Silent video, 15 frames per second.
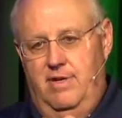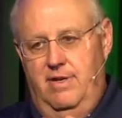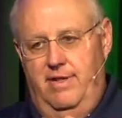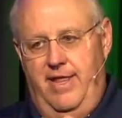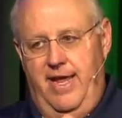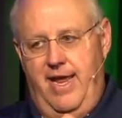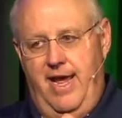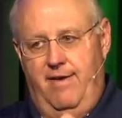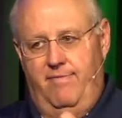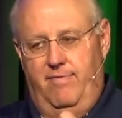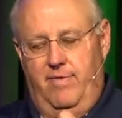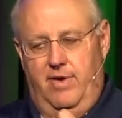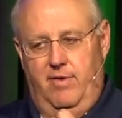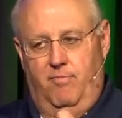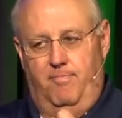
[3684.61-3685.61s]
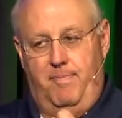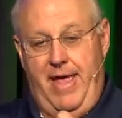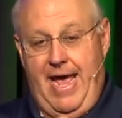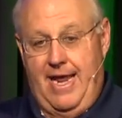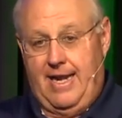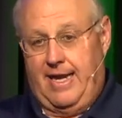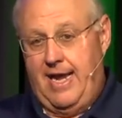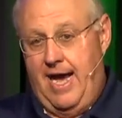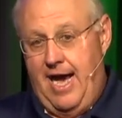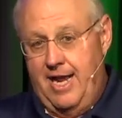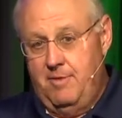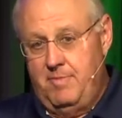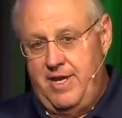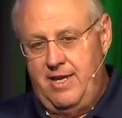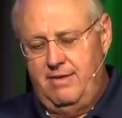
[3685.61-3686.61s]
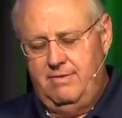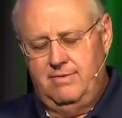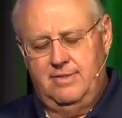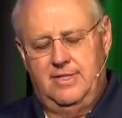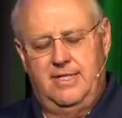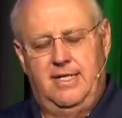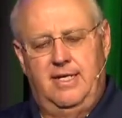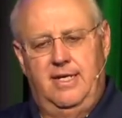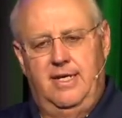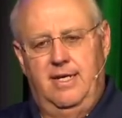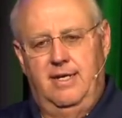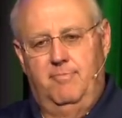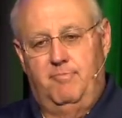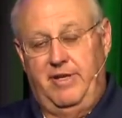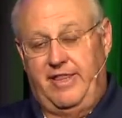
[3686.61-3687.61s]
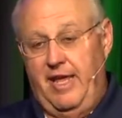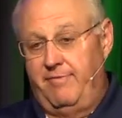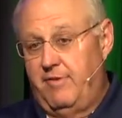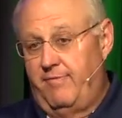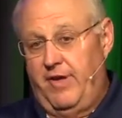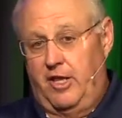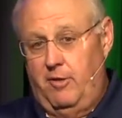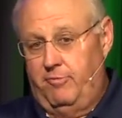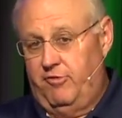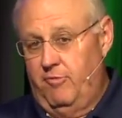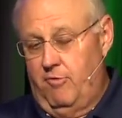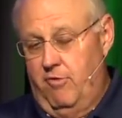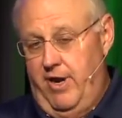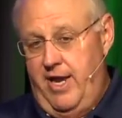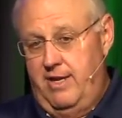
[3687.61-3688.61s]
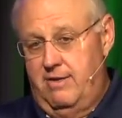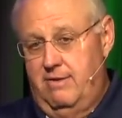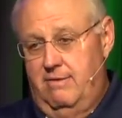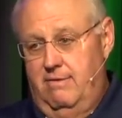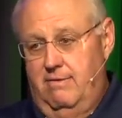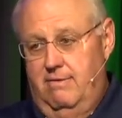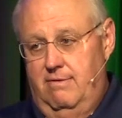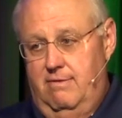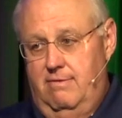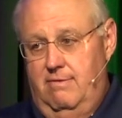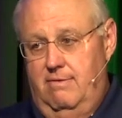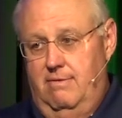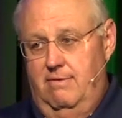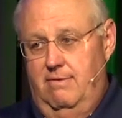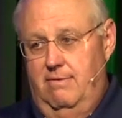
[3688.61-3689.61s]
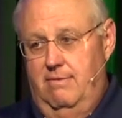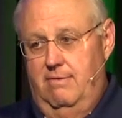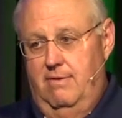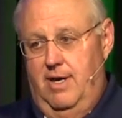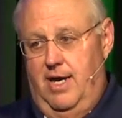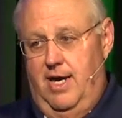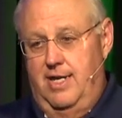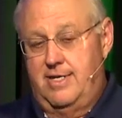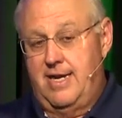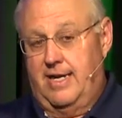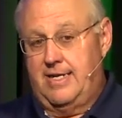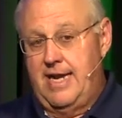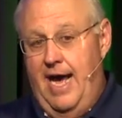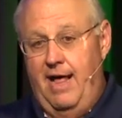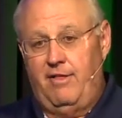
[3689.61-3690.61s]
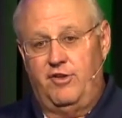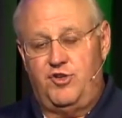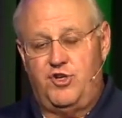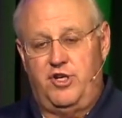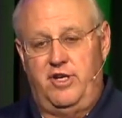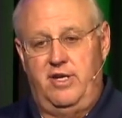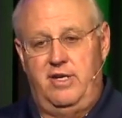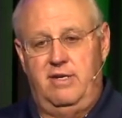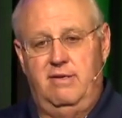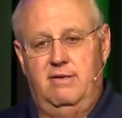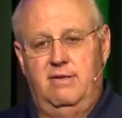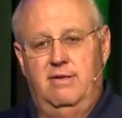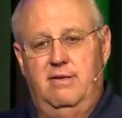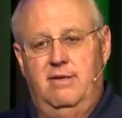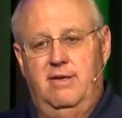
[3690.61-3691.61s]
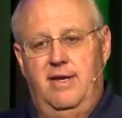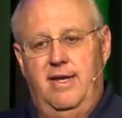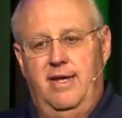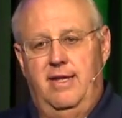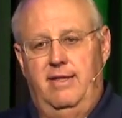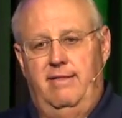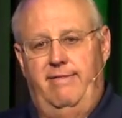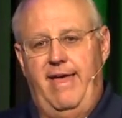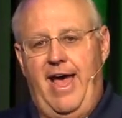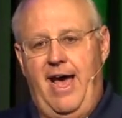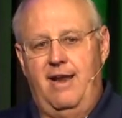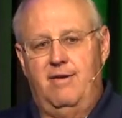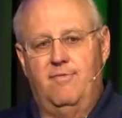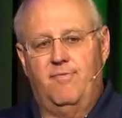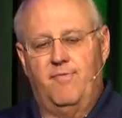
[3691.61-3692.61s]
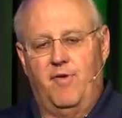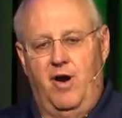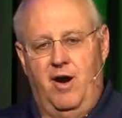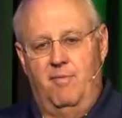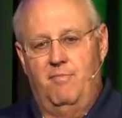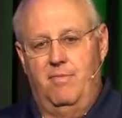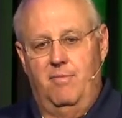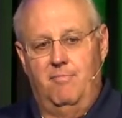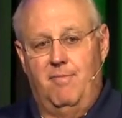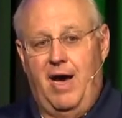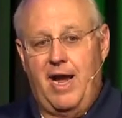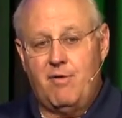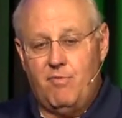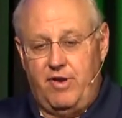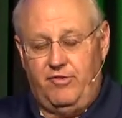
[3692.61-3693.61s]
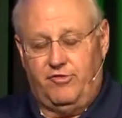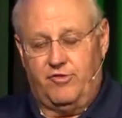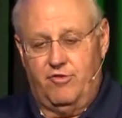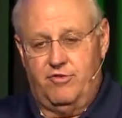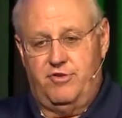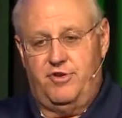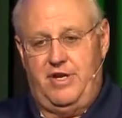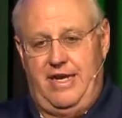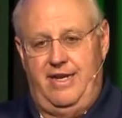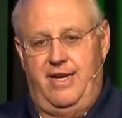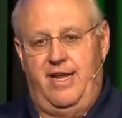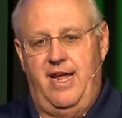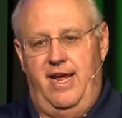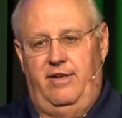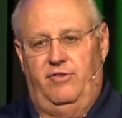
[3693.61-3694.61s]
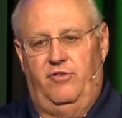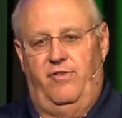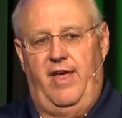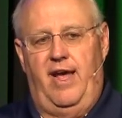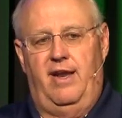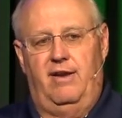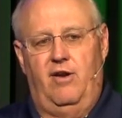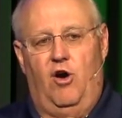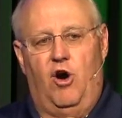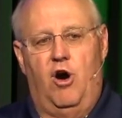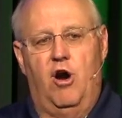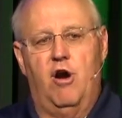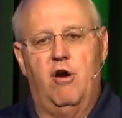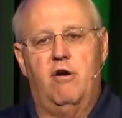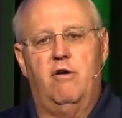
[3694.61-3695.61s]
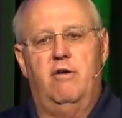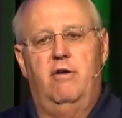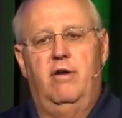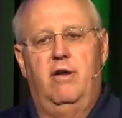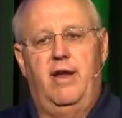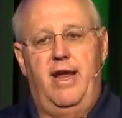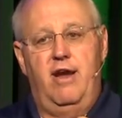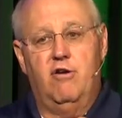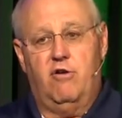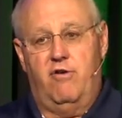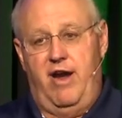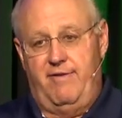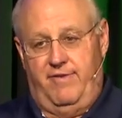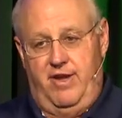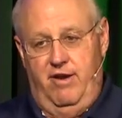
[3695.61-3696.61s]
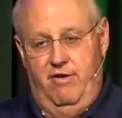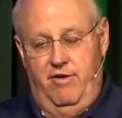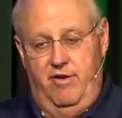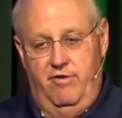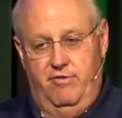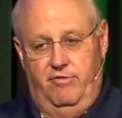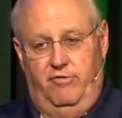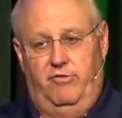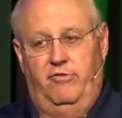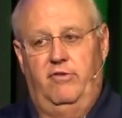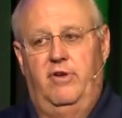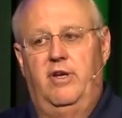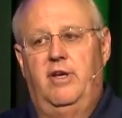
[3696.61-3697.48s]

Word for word: they have a bad economy, but they developed some great uh, technology that, from my research, indicates that our aircraft carriers